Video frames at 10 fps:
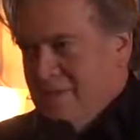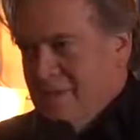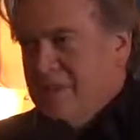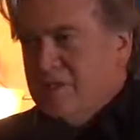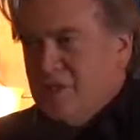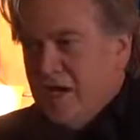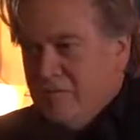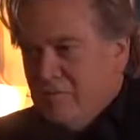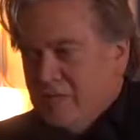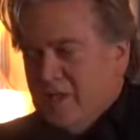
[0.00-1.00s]
In a chain
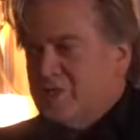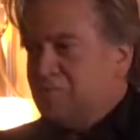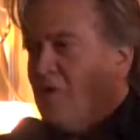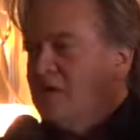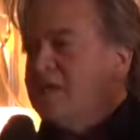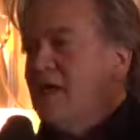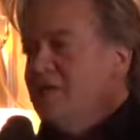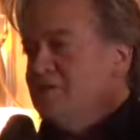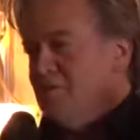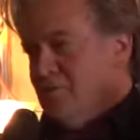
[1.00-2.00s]
of events, smartest
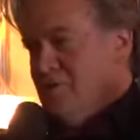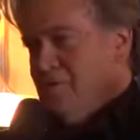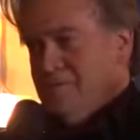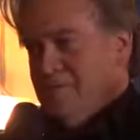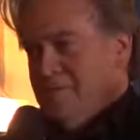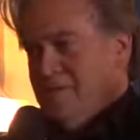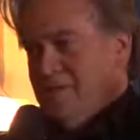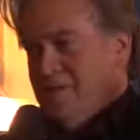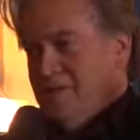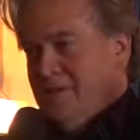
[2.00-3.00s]
guys in the room
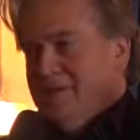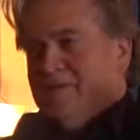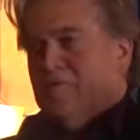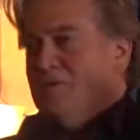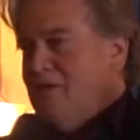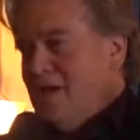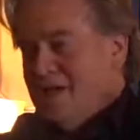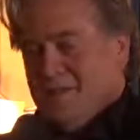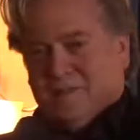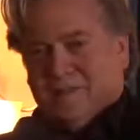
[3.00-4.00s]
didn't
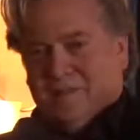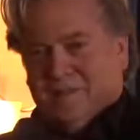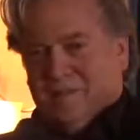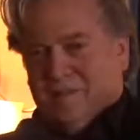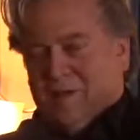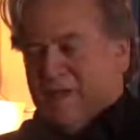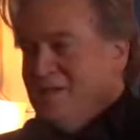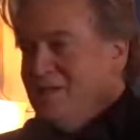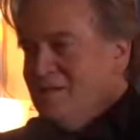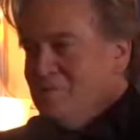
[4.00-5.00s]
realize by
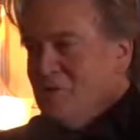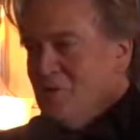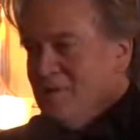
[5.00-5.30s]
letting Lehman go